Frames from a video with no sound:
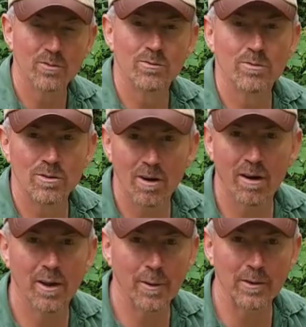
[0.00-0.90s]

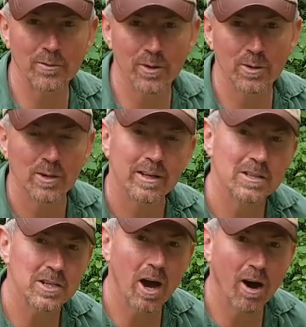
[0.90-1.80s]
right the way through
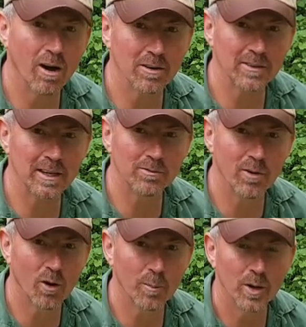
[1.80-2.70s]
to Arctic
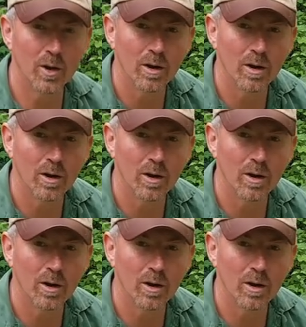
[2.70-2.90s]
environment,